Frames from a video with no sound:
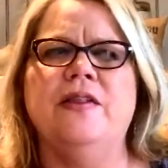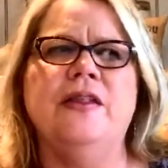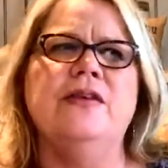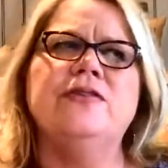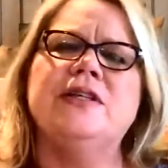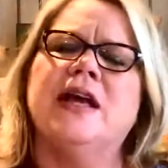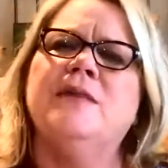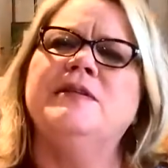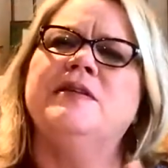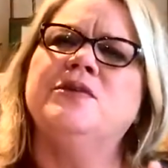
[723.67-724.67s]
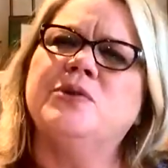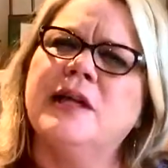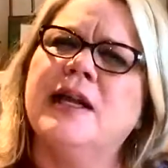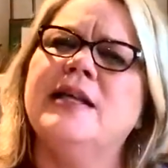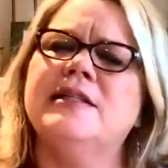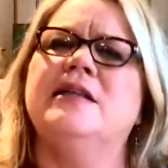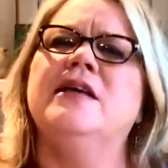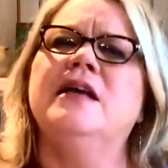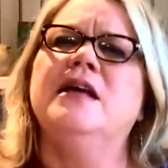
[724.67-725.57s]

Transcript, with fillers: And then there's times that the Lord kind of has to